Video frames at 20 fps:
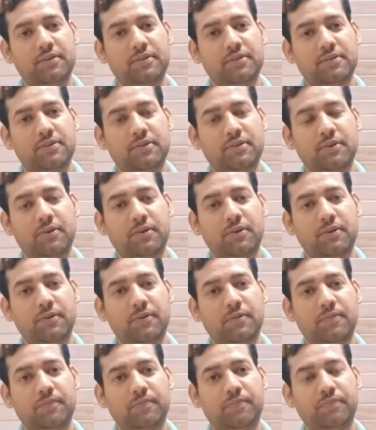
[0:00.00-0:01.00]

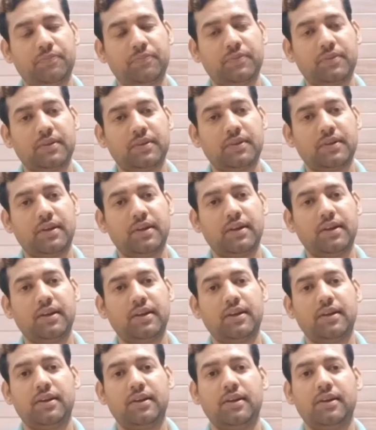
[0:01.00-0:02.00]
So
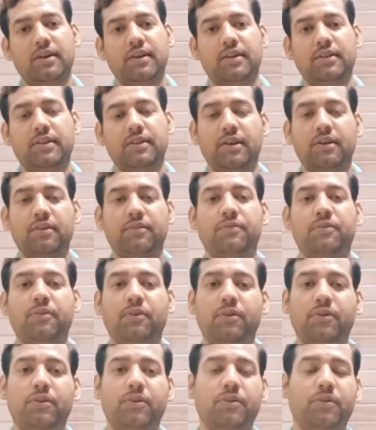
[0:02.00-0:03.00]

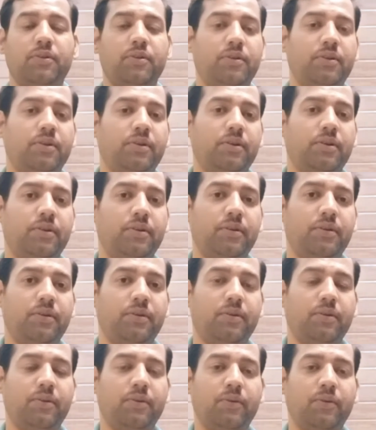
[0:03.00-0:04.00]
therefore
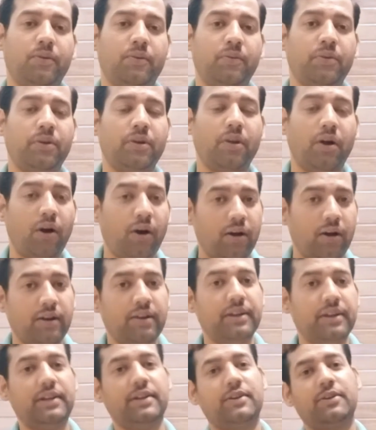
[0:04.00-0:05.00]
we all
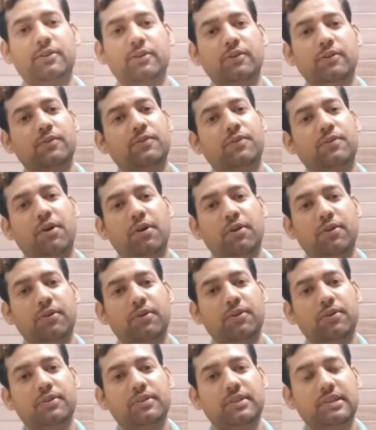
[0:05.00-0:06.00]
need to
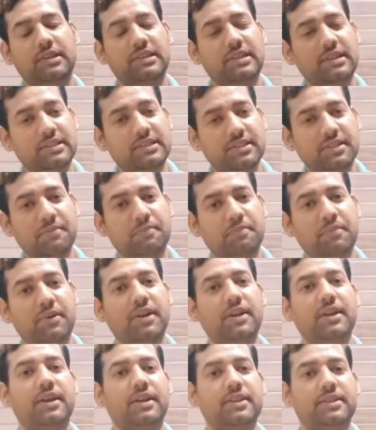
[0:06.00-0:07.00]
follow the
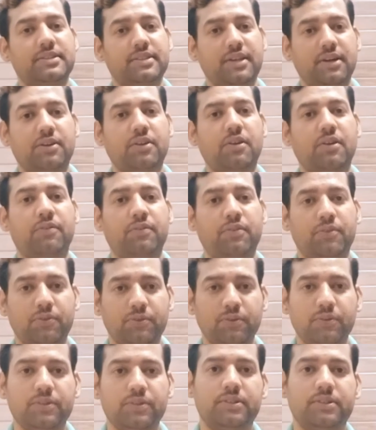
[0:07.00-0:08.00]
discipline and set of
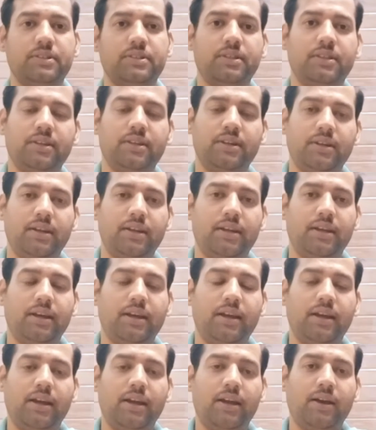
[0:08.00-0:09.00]
rules.
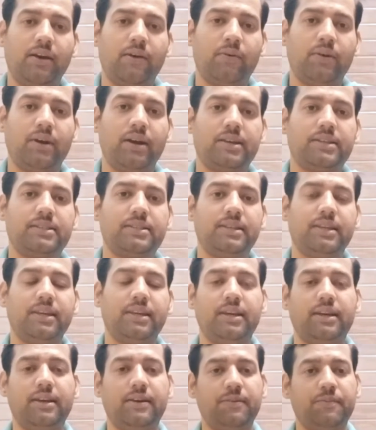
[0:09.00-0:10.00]
What I
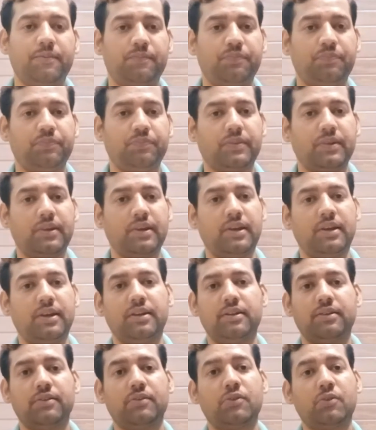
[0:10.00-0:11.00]
see
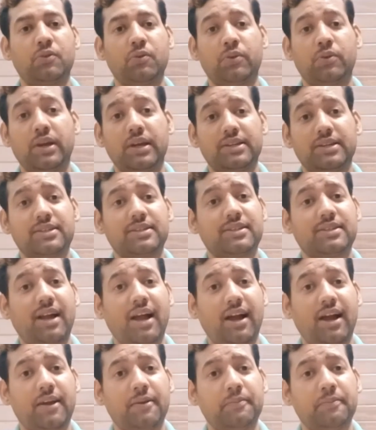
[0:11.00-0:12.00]
in today's
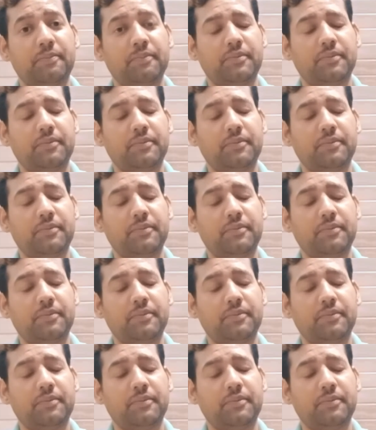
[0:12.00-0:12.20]
time,